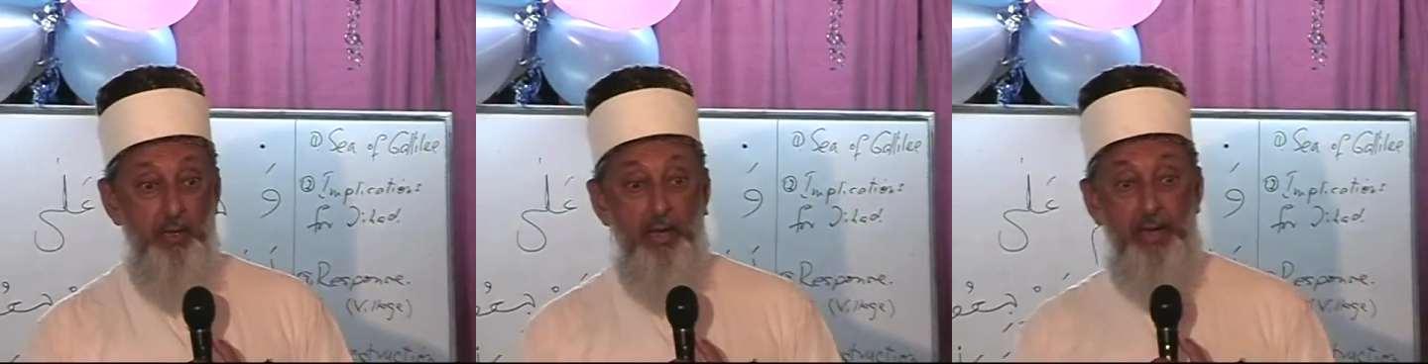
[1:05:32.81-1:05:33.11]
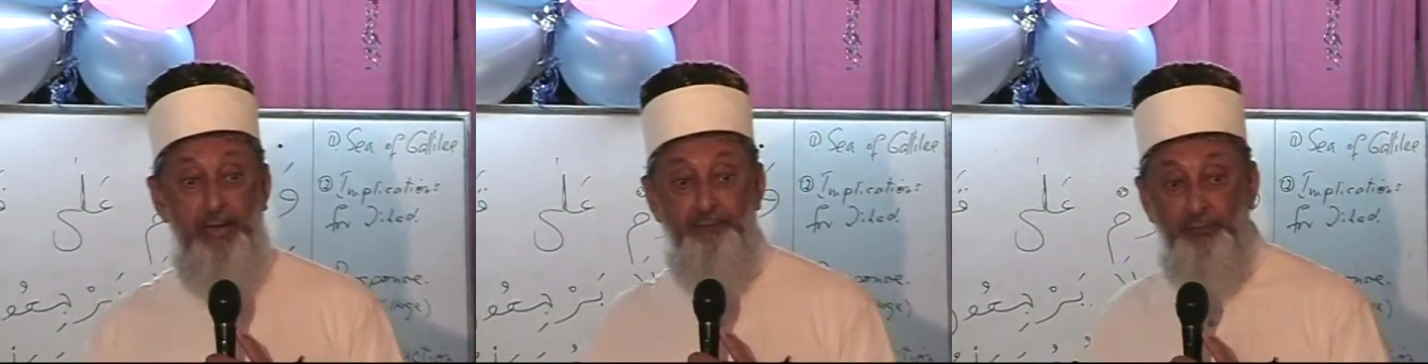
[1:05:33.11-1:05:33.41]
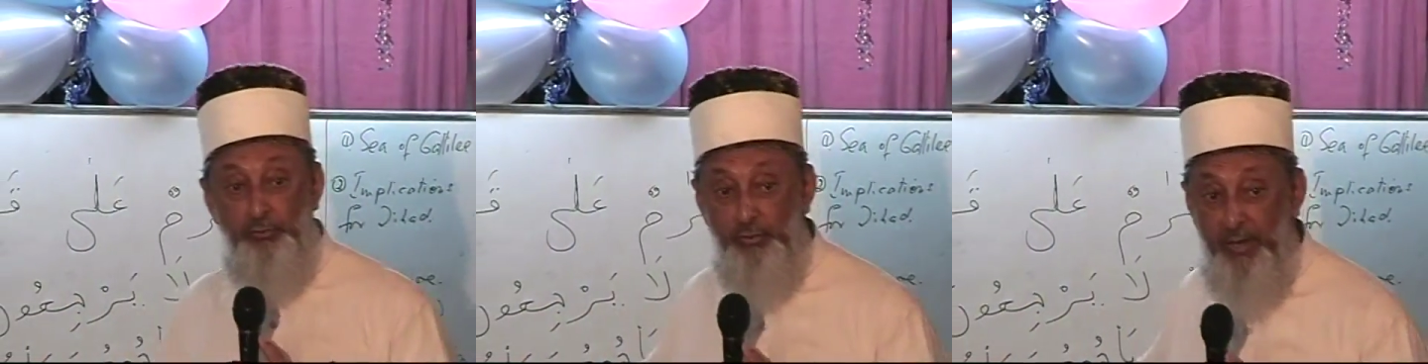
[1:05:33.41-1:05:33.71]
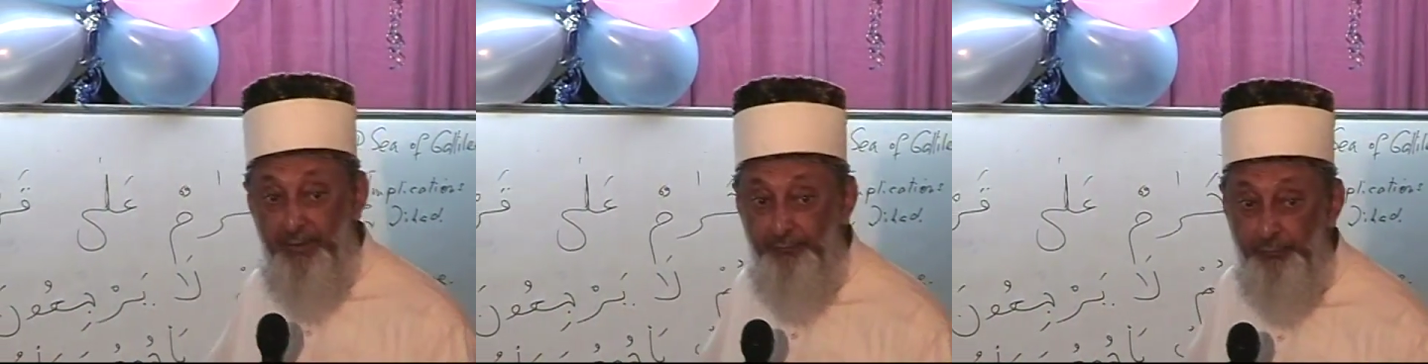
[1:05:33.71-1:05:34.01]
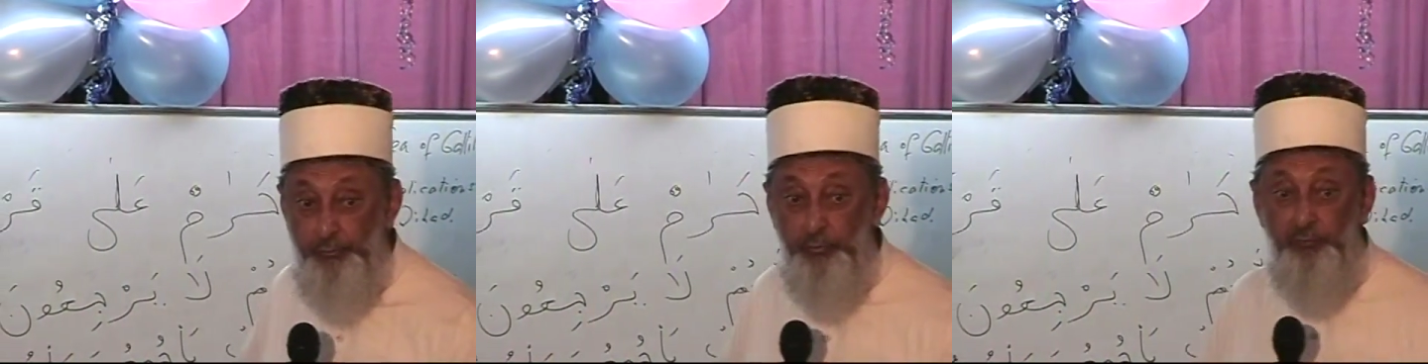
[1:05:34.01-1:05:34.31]
I have to drive
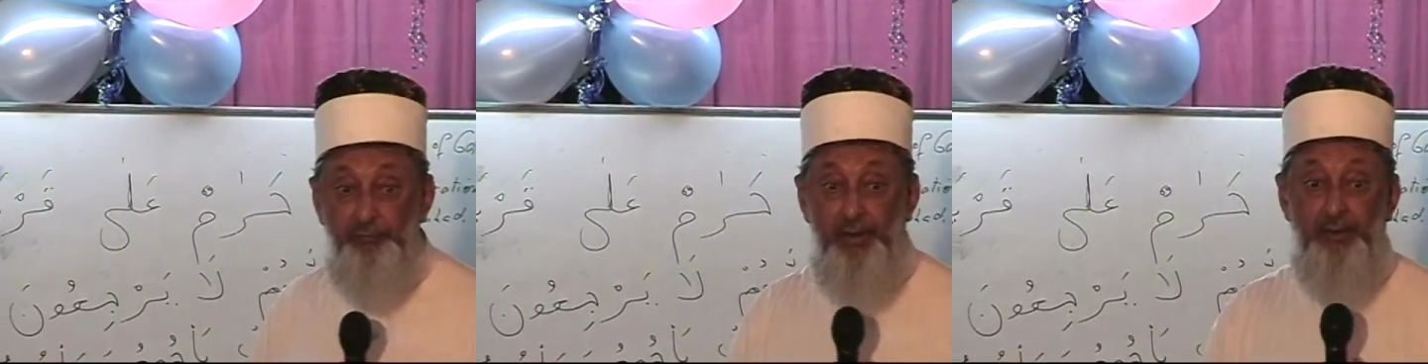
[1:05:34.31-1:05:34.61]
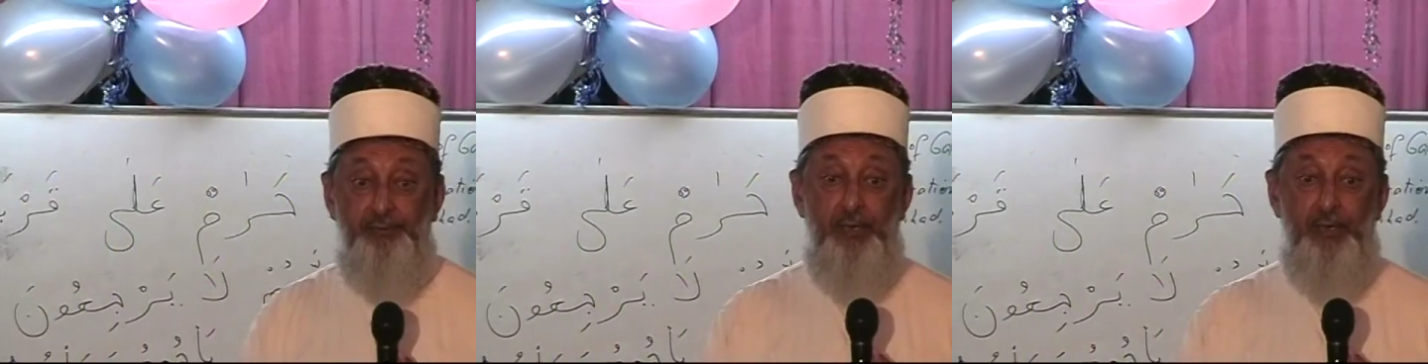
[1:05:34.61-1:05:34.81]
through France.